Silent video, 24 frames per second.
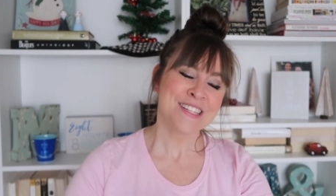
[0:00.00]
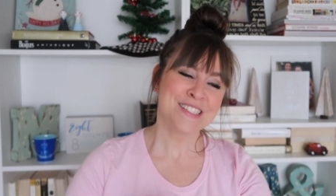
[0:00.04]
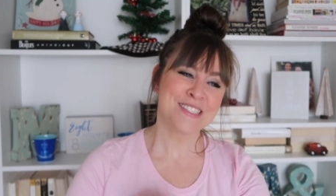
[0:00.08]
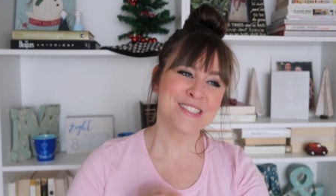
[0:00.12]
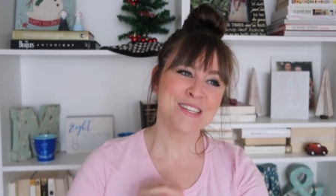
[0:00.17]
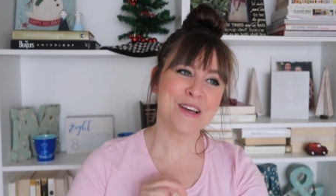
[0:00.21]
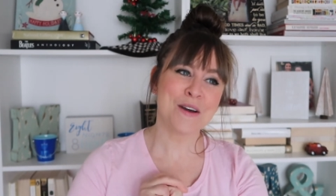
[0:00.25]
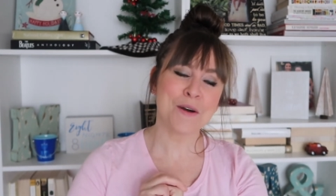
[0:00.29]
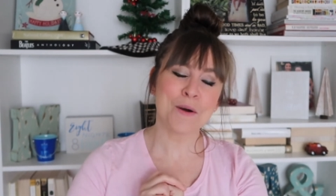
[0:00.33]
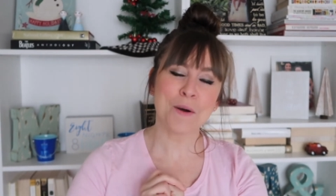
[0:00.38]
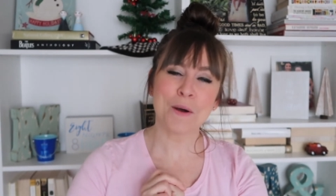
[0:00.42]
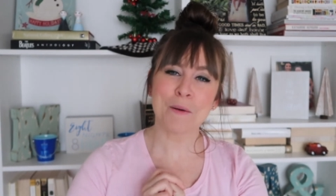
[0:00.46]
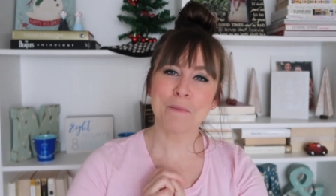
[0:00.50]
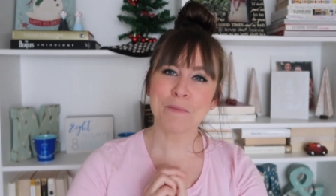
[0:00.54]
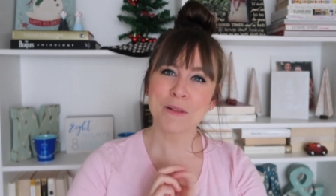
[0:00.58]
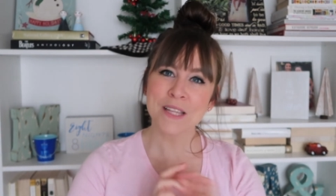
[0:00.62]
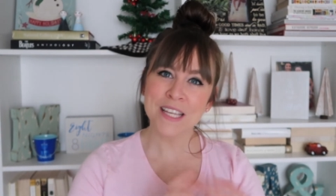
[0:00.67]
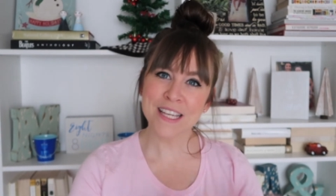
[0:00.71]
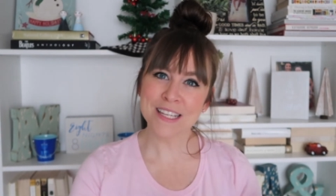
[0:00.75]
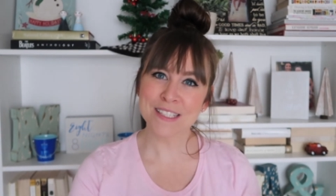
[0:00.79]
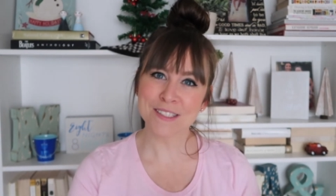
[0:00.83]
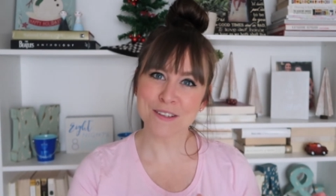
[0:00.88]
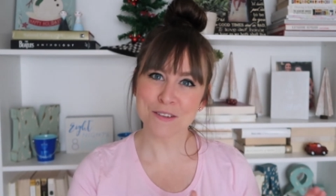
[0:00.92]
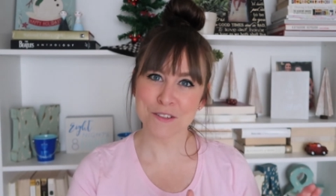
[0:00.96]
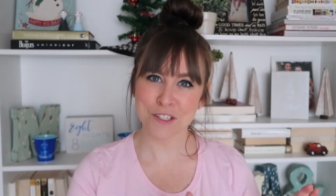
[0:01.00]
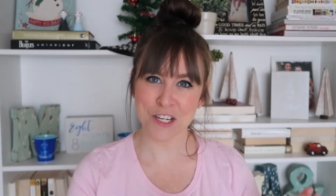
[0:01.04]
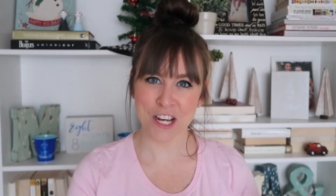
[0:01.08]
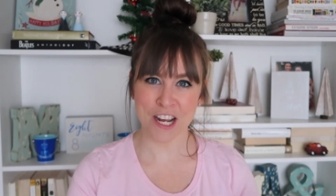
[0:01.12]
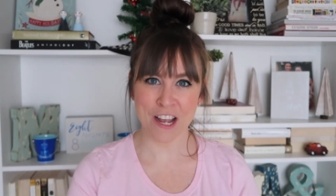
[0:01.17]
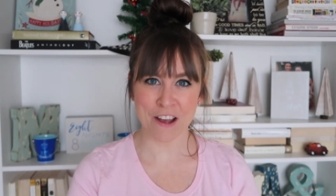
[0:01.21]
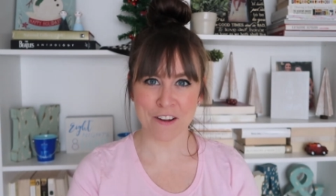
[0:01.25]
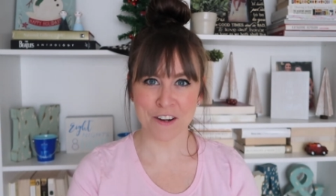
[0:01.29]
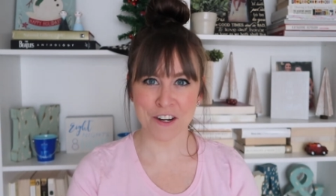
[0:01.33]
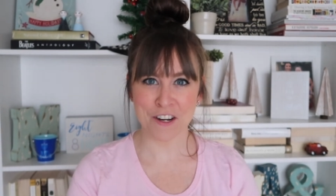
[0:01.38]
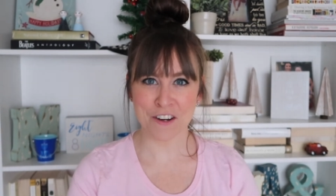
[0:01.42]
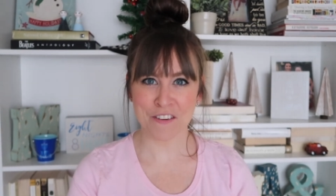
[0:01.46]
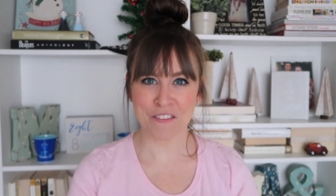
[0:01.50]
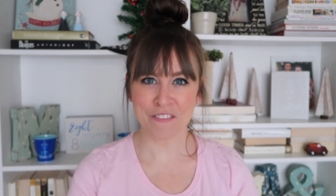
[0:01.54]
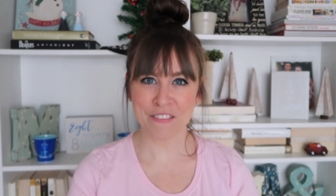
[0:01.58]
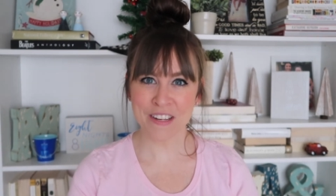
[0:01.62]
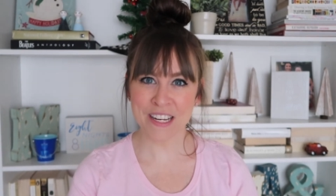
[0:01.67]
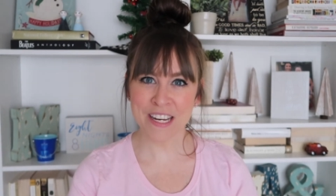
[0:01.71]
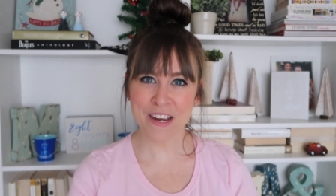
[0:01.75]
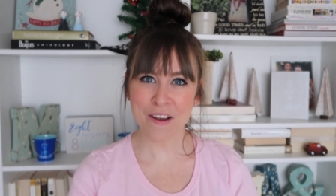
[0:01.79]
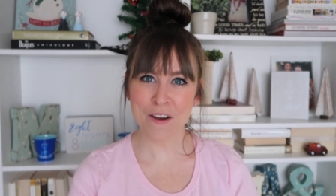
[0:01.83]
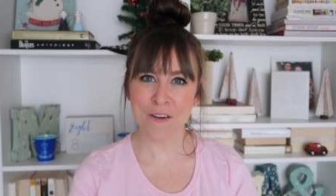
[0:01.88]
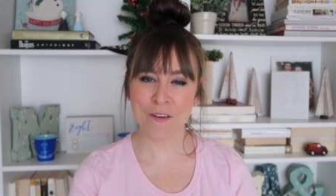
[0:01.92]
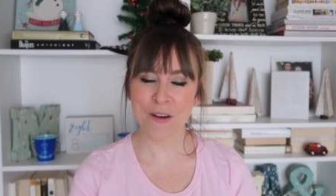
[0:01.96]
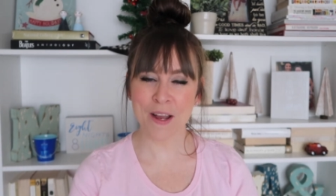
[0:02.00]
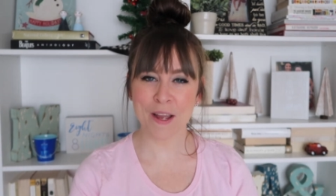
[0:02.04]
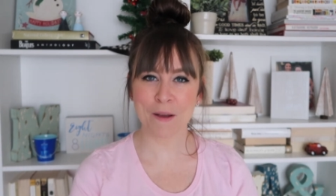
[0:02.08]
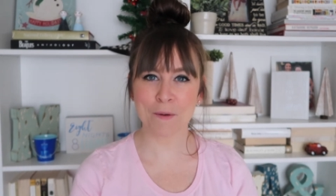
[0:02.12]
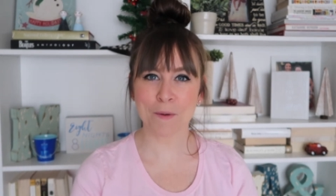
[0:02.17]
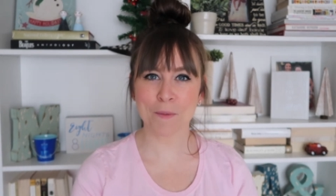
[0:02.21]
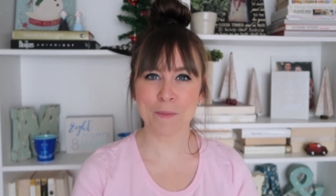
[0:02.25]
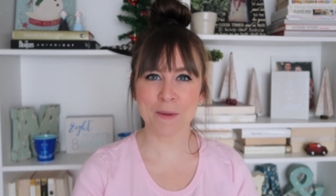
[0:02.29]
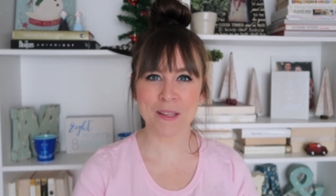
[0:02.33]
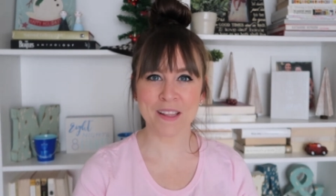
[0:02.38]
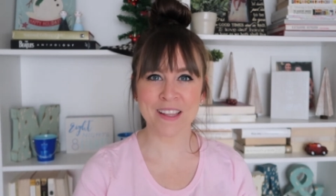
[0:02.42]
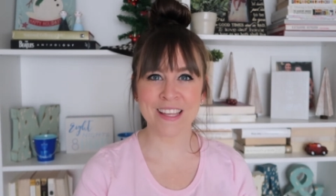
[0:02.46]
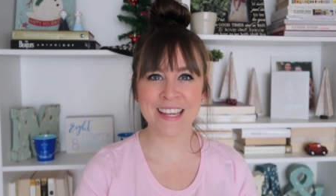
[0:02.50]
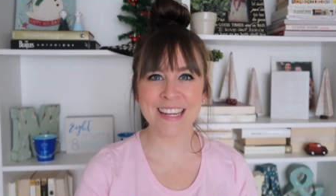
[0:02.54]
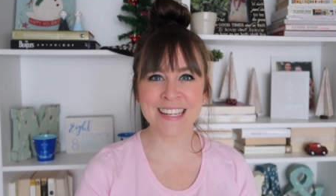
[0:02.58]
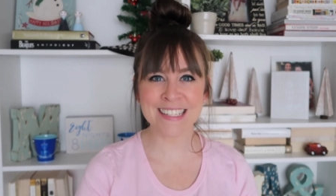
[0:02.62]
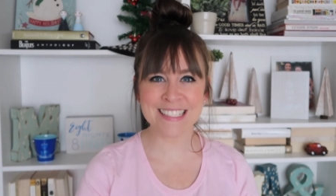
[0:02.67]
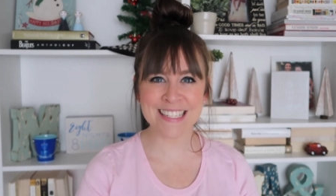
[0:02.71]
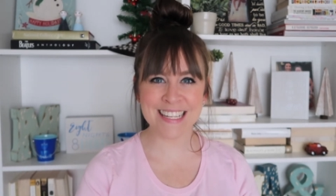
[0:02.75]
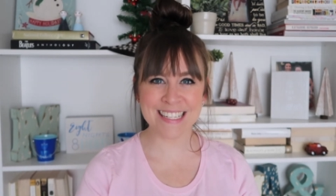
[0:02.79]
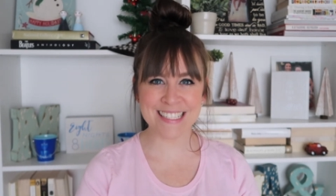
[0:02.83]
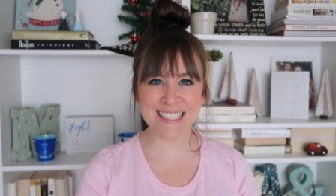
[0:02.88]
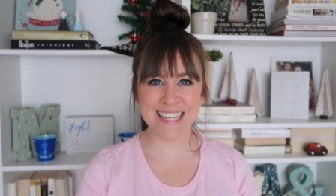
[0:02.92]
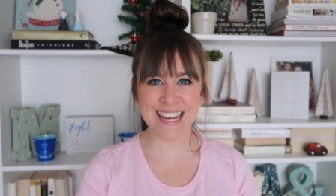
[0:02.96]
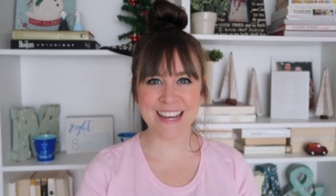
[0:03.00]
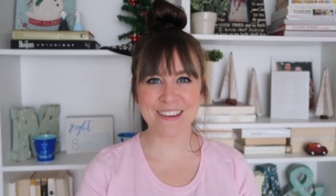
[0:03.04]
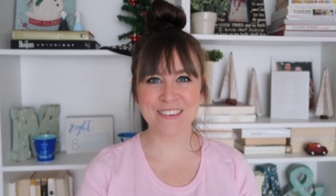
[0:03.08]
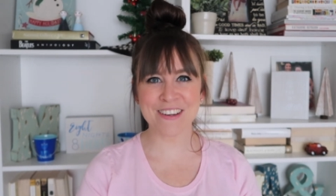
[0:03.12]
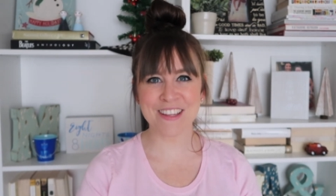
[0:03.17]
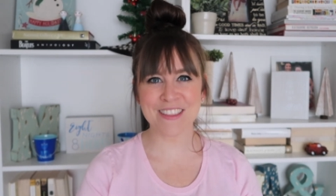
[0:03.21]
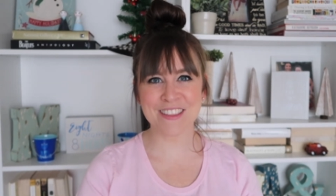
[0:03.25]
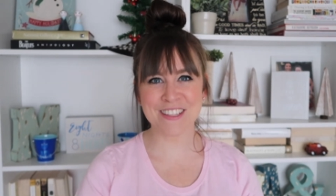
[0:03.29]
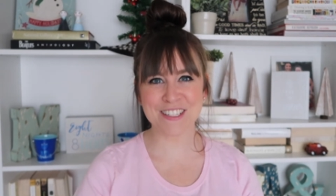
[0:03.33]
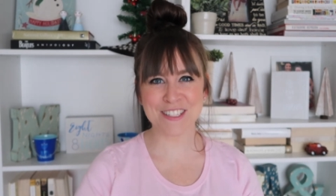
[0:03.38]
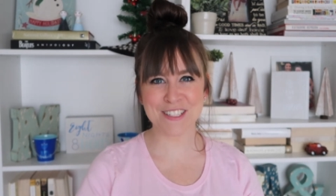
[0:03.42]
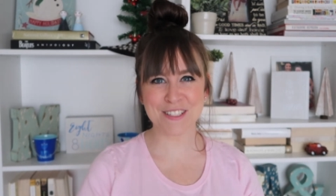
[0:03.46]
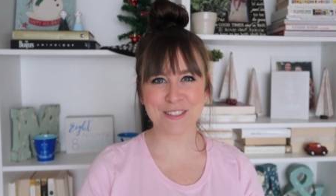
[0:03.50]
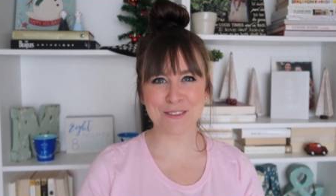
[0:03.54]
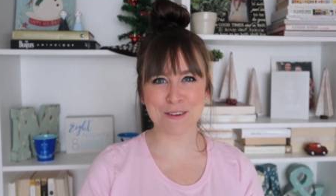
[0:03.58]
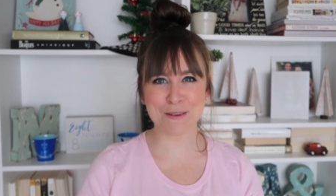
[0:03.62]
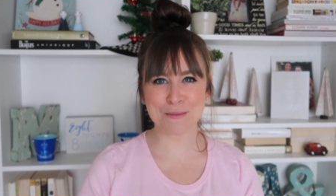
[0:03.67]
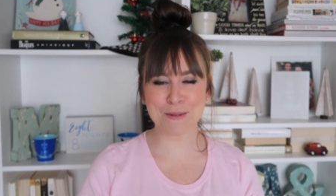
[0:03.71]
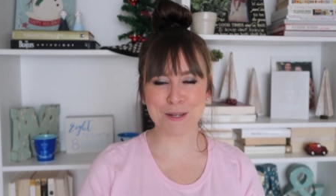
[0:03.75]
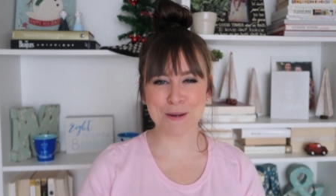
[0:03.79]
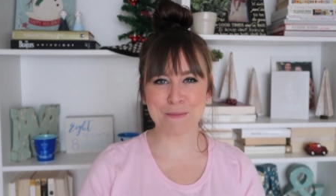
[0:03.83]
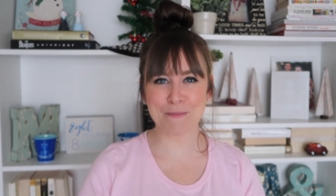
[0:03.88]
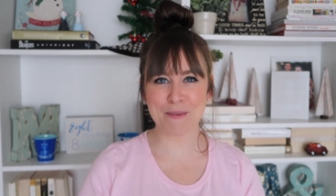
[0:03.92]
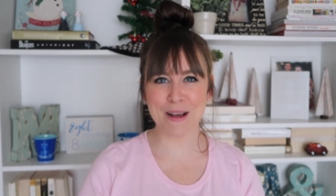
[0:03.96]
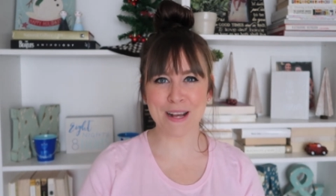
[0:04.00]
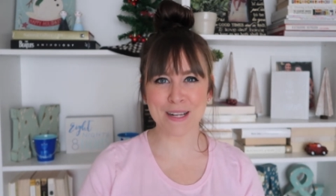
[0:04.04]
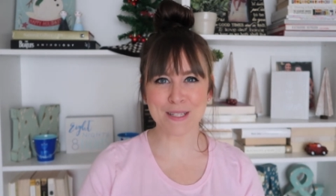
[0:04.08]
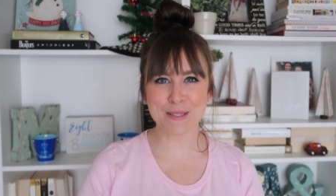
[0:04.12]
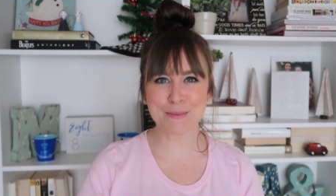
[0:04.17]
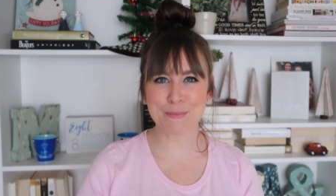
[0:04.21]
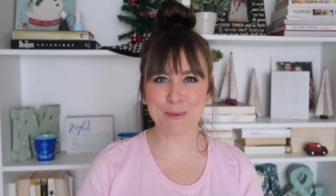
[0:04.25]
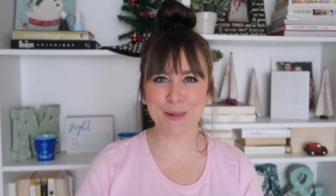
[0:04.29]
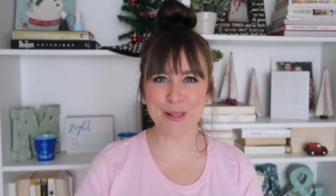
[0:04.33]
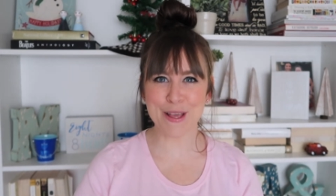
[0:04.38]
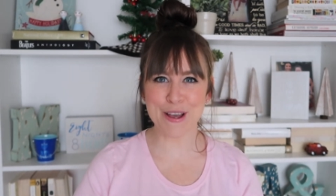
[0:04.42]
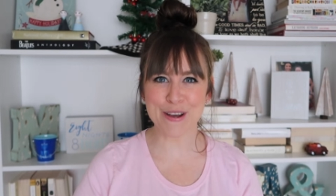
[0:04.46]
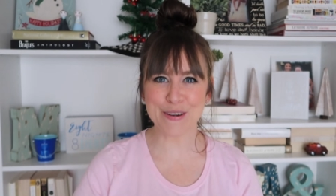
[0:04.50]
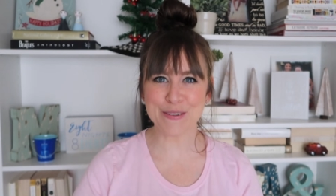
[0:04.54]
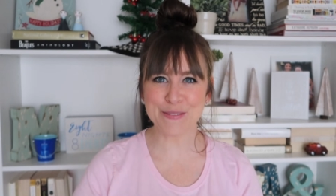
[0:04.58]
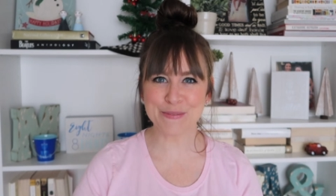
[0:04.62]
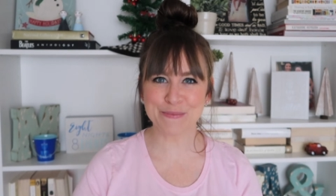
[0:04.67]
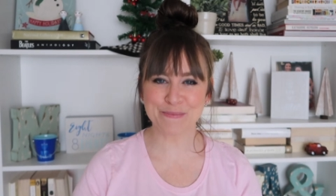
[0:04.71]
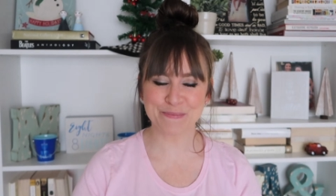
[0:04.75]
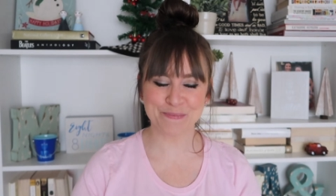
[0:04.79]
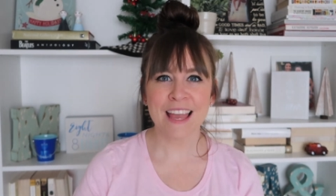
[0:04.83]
So please go check out her video. It will be linked down in the description box below.